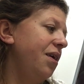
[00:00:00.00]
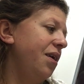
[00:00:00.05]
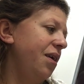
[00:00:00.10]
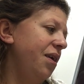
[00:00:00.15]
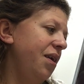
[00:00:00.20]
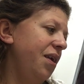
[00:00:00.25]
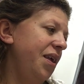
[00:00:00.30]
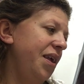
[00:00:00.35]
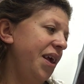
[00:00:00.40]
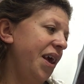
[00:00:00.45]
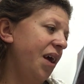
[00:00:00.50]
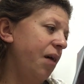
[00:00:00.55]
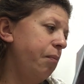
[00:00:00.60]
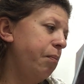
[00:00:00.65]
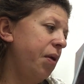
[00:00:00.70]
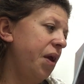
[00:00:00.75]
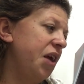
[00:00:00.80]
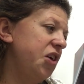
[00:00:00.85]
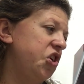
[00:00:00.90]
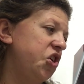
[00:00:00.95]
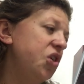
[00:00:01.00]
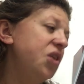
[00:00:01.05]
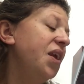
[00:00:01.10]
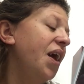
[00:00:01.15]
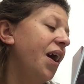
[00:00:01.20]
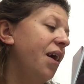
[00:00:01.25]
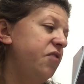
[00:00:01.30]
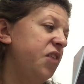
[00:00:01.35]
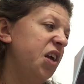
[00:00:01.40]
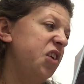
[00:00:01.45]
Yeah, but I shouldn't
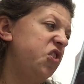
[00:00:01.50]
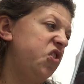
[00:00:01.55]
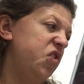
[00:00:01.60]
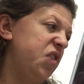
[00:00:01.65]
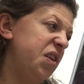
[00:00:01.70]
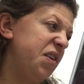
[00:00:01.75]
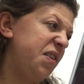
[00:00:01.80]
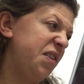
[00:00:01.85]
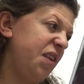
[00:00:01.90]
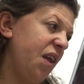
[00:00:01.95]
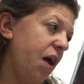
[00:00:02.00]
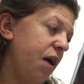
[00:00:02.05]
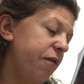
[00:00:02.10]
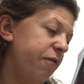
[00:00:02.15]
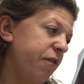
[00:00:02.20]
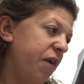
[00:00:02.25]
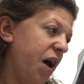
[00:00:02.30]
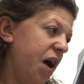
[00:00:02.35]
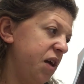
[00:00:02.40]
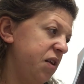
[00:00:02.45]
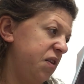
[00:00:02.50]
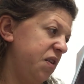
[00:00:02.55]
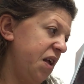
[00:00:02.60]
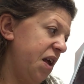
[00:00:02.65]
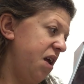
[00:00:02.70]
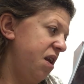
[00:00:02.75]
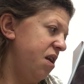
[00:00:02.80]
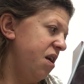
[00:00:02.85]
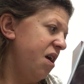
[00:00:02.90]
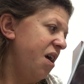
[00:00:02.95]
have touched his stuff, I
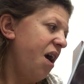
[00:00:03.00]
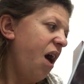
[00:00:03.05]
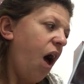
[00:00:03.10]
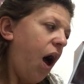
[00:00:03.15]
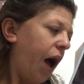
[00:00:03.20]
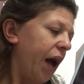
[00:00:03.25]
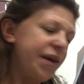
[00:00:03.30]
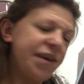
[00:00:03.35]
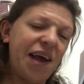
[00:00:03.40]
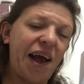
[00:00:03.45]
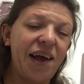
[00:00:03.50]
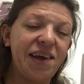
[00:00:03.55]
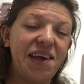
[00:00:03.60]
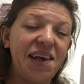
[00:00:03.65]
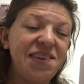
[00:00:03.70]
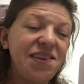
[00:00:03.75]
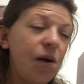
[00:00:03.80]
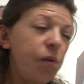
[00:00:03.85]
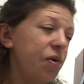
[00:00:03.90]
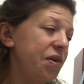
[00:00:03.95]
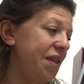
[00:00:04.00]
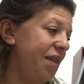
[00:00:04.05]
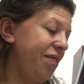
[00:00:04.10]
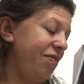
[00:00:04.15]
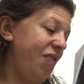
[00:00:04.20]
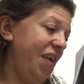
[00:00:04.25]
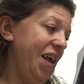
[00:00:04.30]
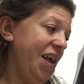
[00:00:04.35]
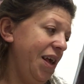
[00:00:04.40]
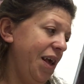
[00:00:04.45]
said. I guess I
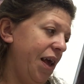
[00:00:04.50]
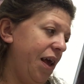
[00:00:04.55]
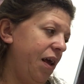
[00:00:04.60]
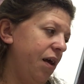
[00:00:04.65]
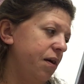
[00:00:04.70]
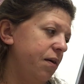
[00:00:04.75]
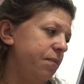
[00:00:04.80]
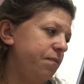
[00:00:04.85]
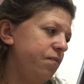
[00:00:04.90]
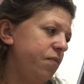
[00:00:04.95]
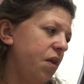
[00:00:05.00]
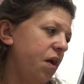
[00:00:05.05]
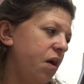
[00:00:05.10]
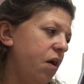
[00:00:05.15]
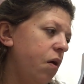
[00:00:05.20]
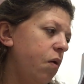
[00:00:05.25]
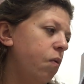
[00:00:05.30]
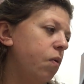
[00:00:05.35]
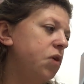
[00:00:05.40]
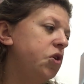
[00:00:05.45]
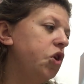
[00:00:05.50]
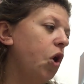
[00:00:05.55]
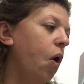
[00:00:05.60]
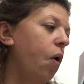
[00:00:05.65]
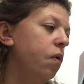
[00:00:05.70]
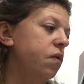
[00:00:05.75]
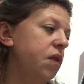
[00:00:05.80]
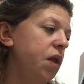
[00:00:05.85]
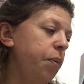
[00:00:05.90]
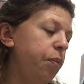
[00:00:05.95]
wasn't thinking, which
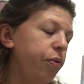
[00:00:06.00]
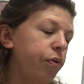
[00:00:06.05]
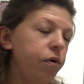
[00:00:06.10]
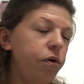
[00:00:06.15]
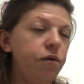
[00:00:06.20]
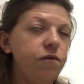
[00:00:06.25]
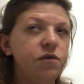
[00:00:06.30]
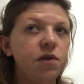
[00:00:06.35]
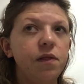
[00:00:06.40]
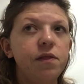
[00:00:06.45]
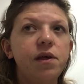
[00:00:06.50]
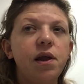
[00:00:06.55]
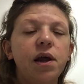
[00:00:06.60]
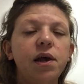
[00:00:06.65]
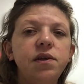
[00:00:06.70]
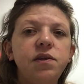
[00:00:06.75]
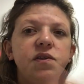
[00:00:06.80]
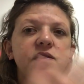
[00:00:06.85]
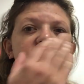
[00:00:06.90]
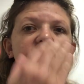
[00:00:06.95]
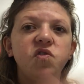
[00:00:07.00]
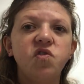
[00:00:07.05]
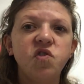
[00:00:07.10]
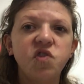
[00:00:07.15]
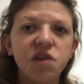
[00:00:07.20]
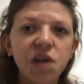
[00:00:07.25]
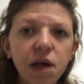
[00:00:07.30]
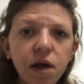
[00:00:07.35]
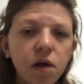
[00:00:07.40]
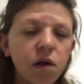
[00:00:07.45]
only proved that I
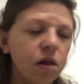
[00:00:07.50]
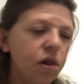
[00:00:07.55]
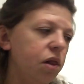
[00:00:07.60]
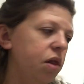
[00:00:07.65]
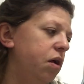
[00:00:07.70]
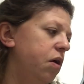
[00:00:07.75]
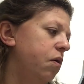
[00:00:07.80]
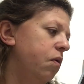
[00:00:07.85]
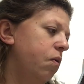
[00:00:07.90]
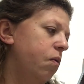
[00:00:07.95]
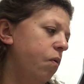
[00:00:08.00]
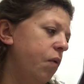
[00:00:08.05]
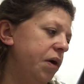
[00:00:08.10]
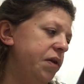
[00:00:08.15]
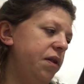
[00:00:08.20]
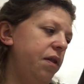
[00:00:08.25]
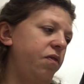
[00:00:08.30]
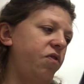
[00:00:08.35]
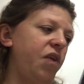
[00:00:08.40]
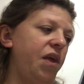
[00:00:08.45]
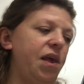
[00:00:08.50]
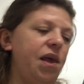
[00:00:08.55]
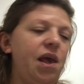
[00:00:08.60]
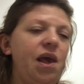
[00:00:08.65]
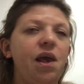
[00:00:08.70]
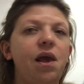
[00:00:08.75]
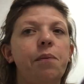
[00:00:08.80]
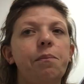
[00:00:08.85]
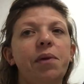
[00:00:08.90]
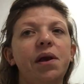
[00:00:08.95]
still wasn't
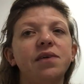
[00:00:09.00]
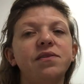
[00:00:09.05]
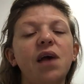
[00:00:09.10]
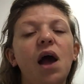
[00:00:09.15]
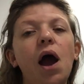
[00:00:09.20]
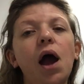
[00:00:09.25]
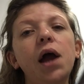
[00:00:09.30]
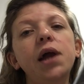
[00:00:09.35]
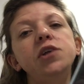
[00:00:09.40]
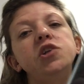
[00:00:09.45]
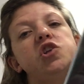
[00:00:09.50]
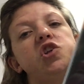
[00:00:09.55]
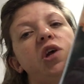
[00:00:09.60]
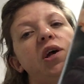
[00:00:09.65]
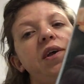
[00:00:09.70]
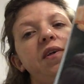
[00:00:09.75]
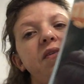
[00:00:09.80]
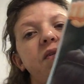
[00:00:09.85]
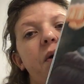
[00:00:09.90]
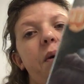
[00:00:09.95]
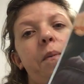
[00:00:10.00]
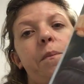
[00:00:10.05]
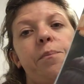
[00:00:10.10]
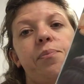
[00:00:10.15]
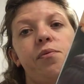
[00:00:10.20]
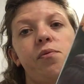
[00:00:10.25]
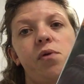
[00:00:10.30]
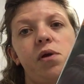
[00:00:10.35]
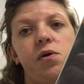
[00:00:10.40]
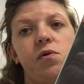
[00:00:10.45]
thinking because I just
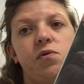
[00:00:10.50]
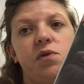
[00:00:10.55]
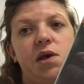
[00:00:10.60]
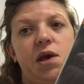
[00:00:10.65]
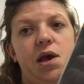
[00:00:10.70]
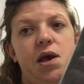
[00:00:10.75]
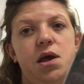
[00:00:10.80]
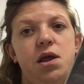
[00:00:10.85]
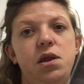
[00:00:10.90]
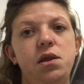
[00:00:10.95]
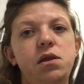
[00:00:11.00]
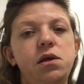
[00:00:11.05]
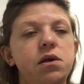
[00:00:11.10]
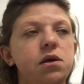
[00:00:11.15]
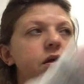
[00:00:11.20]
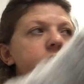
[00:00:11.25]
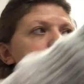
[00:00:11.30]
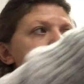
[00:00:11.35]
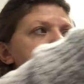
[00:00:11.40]
broken